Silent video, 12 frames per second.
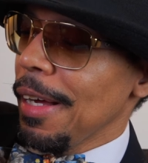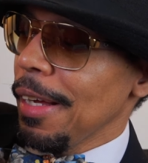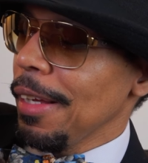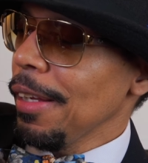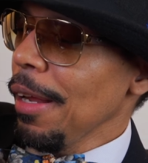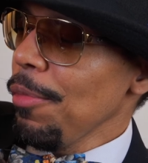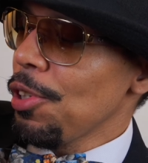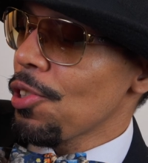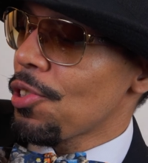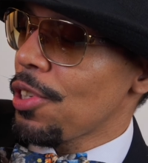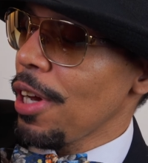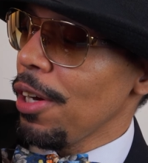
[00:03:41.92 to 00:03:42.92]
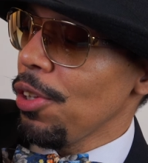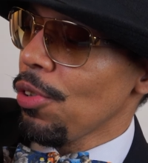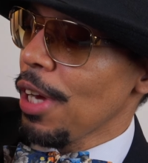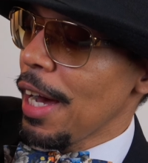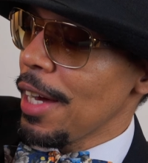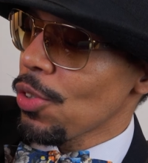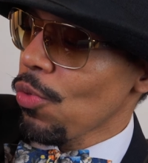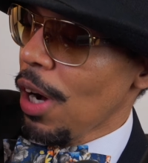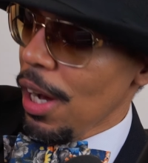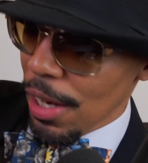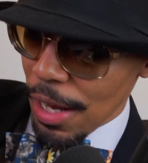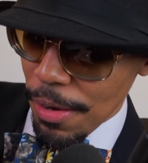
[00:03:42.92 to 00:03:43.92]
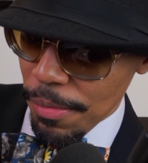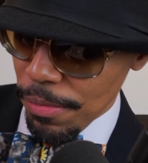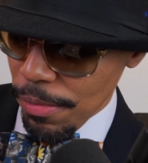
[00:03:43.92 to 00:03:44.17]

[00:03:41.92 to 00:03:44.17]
Let me just tell you guys while I'm